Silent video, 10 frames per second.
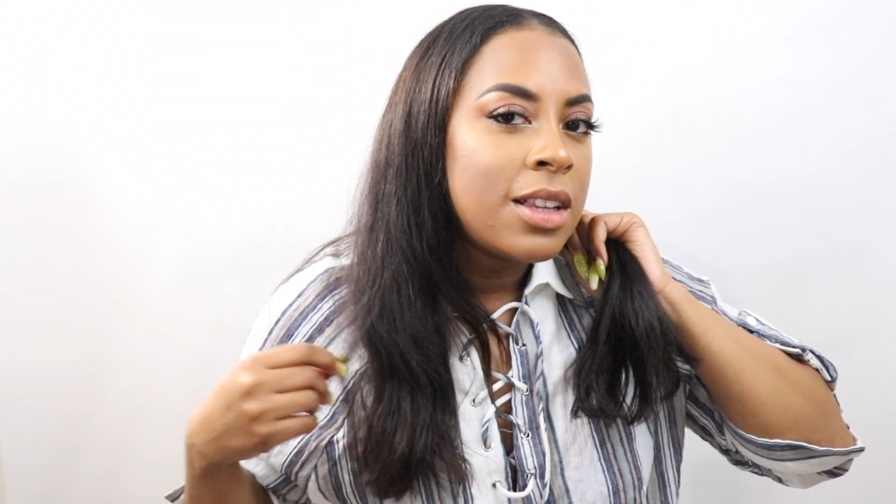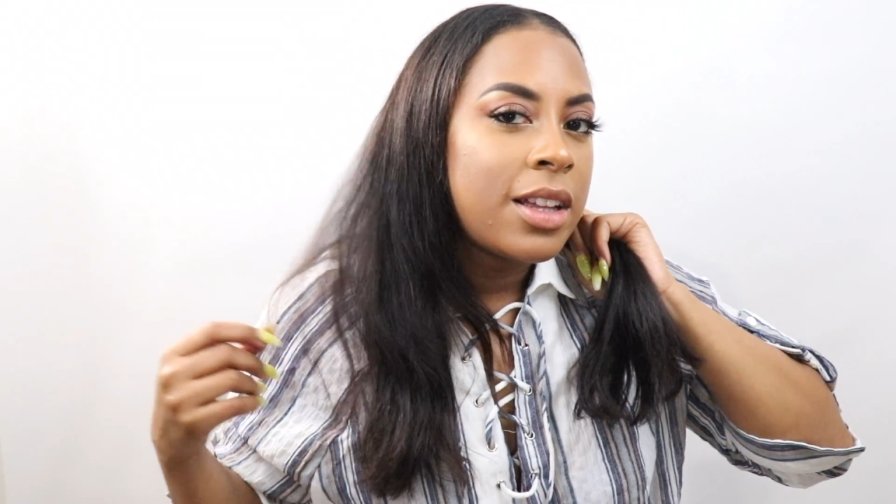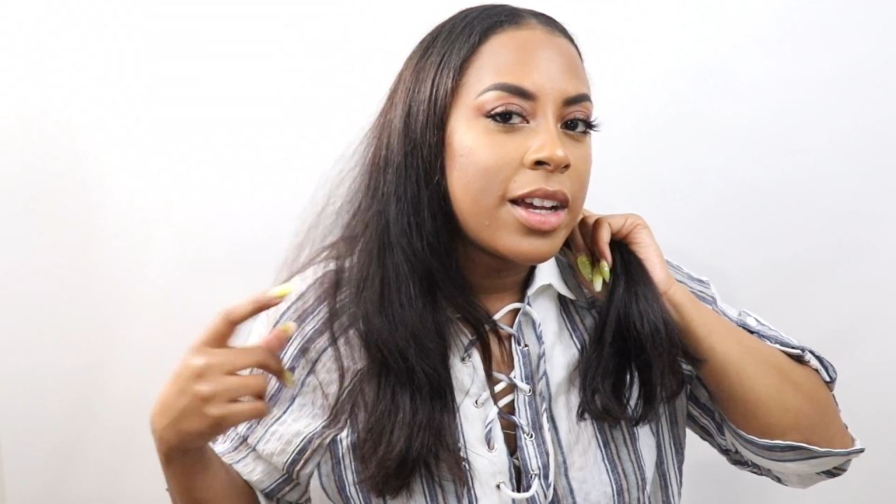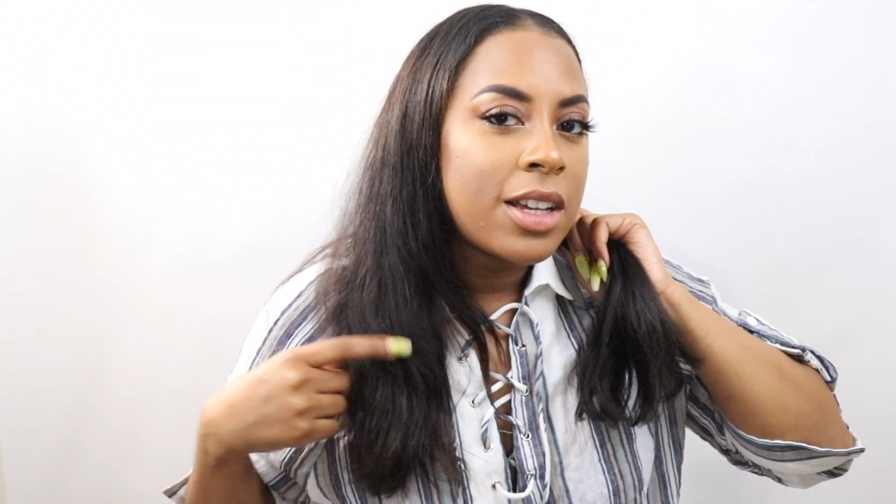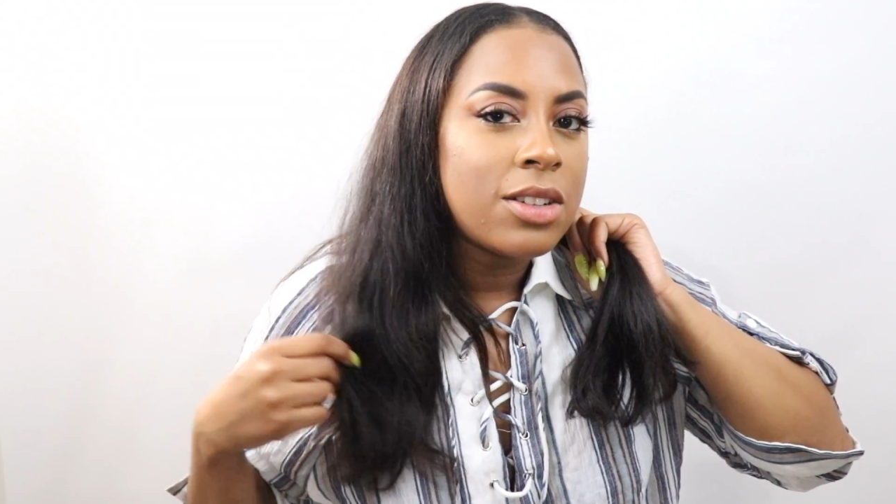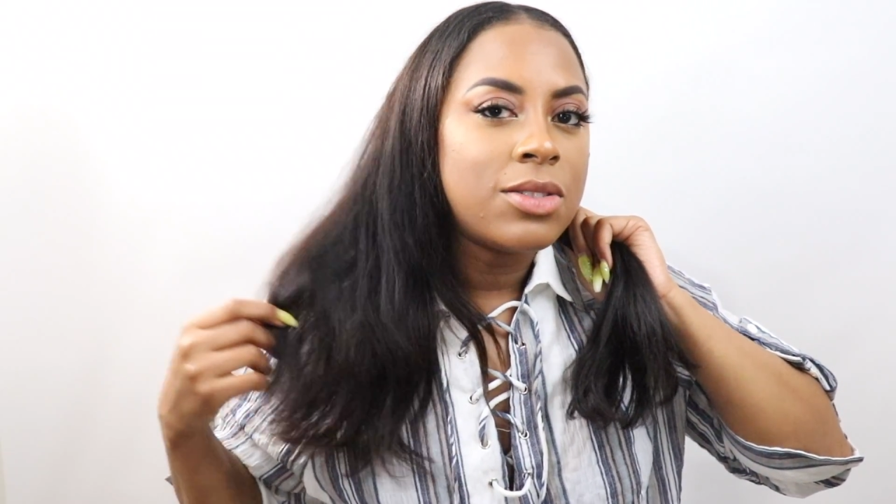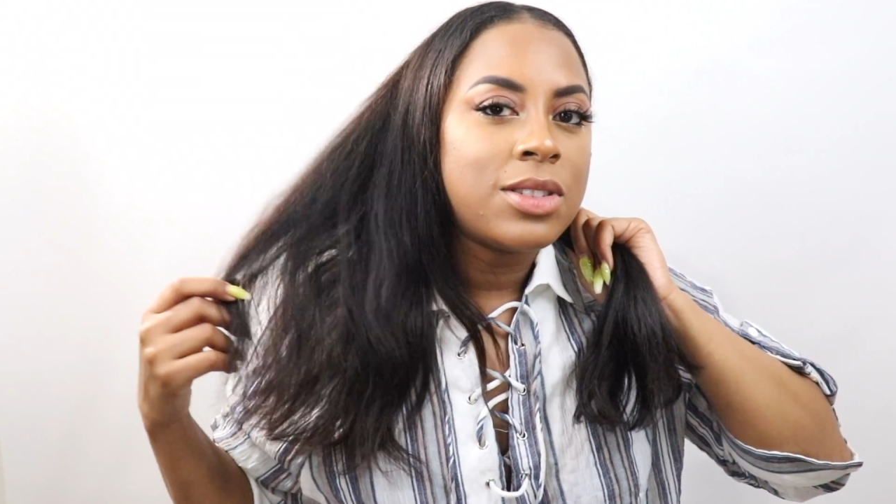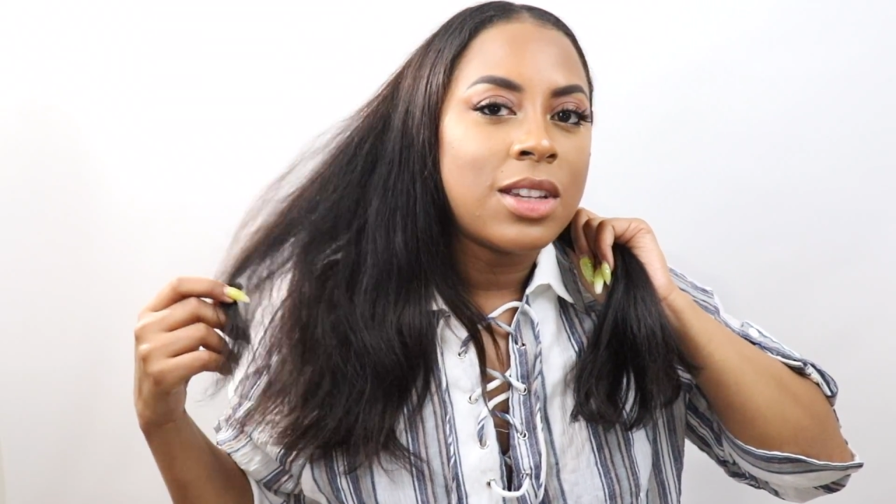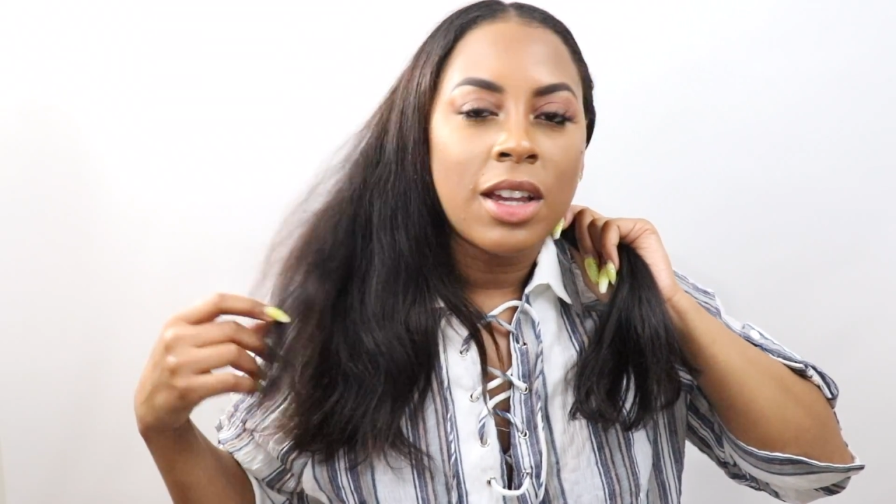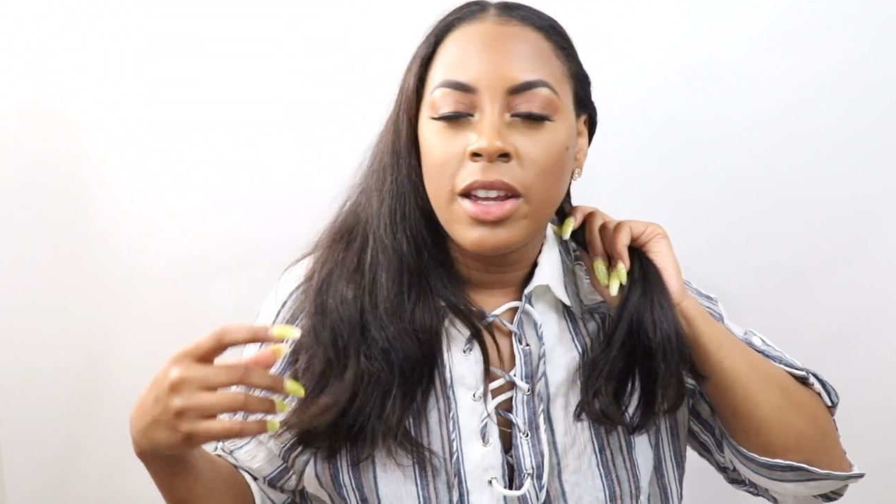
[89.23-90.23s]
like you
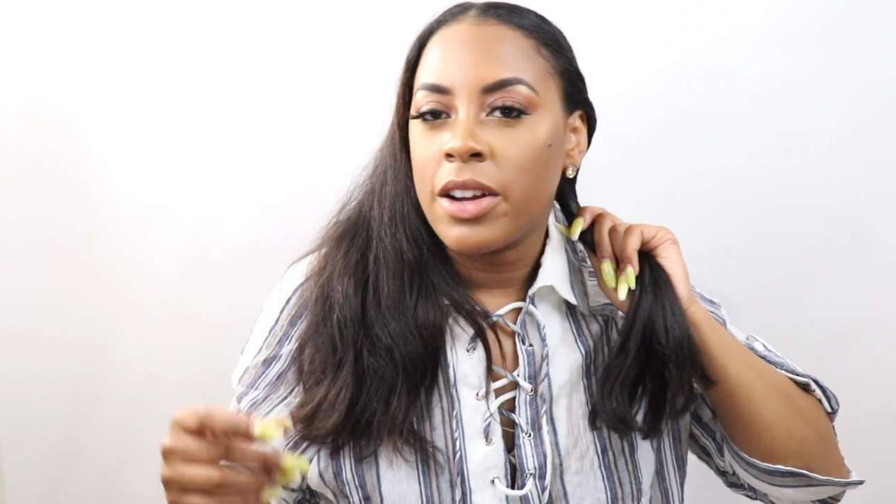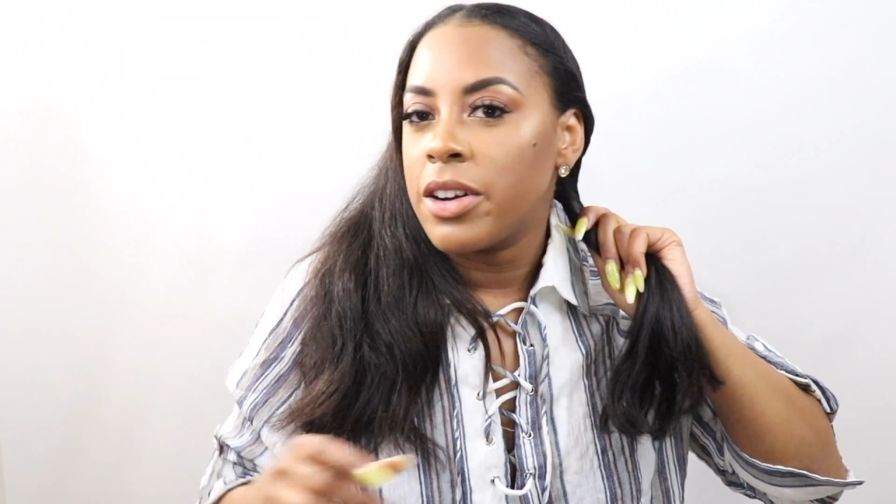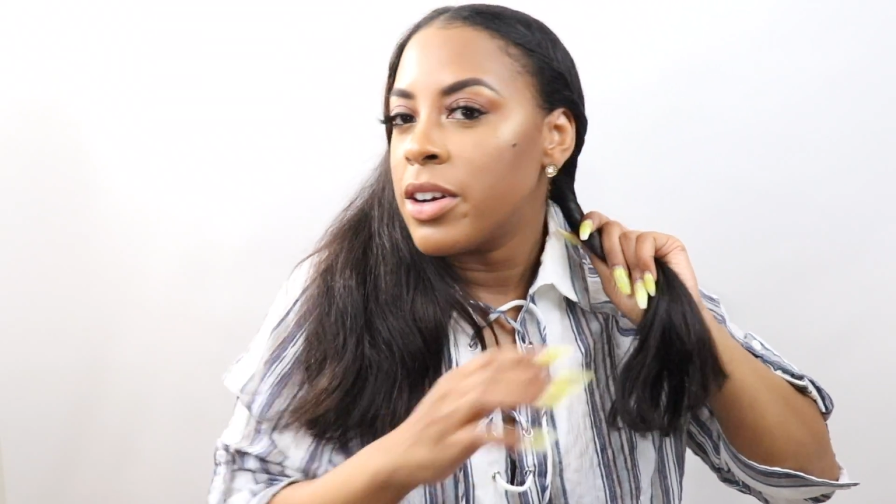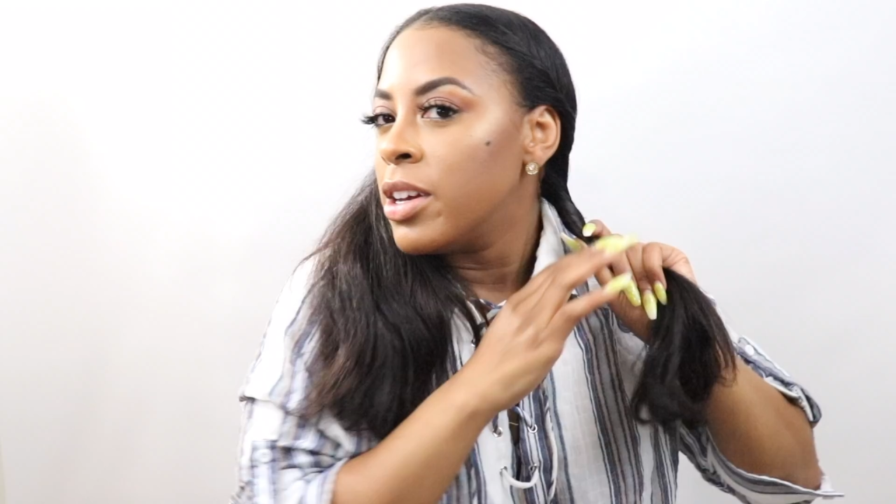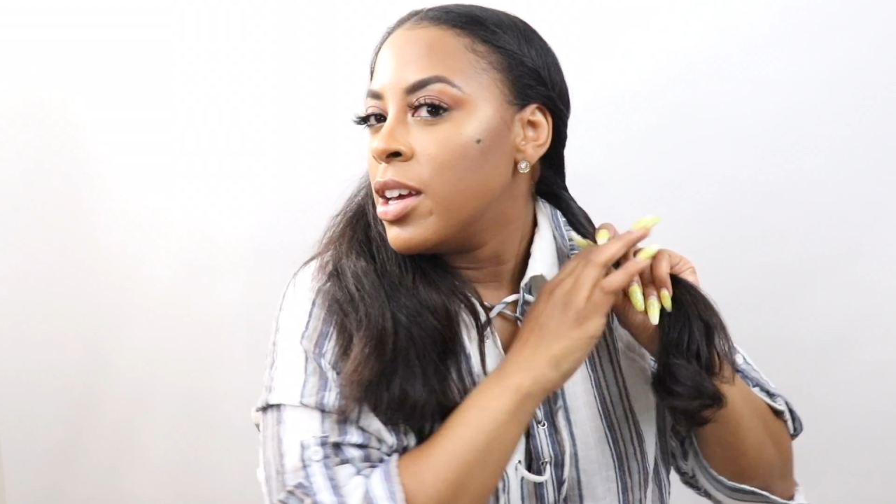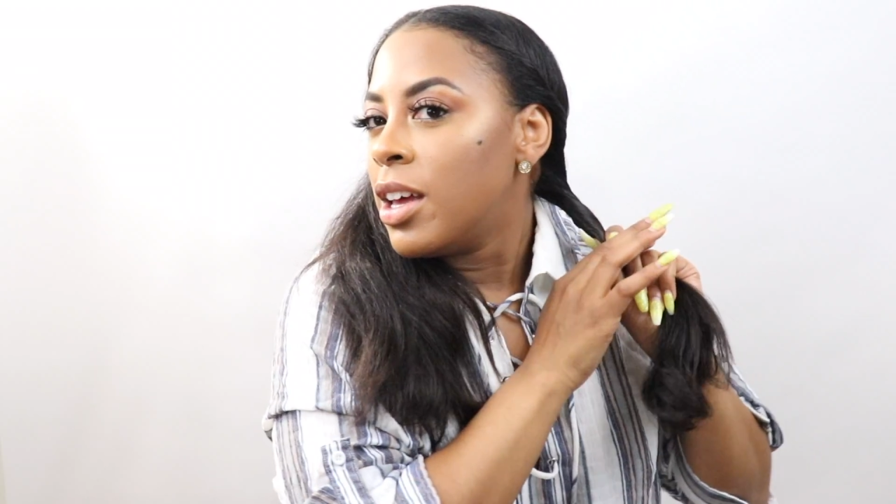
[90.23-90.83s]
see here.